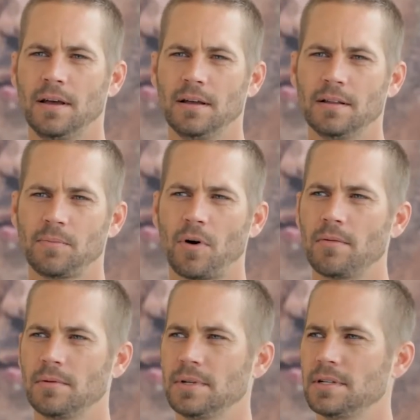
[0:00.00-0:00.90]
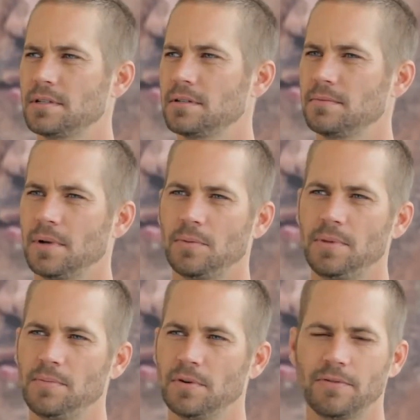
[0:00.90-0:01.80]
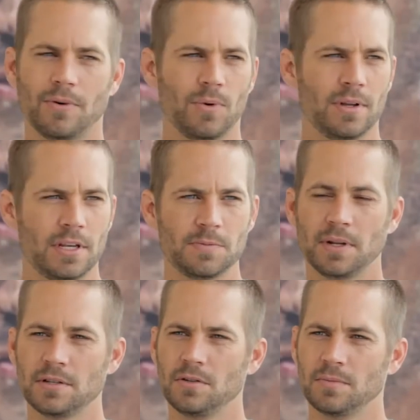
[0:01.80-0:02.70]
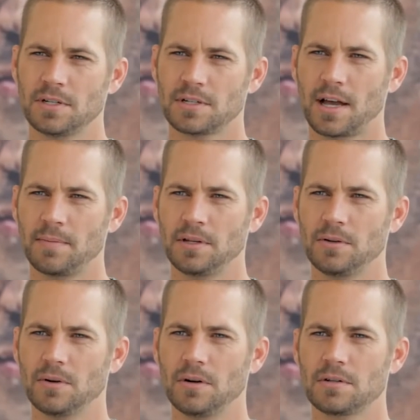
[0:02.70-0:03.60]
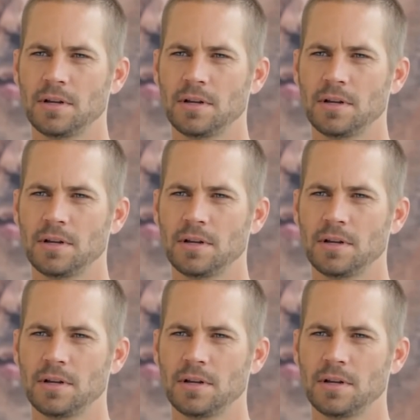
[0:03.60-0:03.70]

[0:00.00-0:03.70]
And the problem is people, for one, they spend too much time indoors.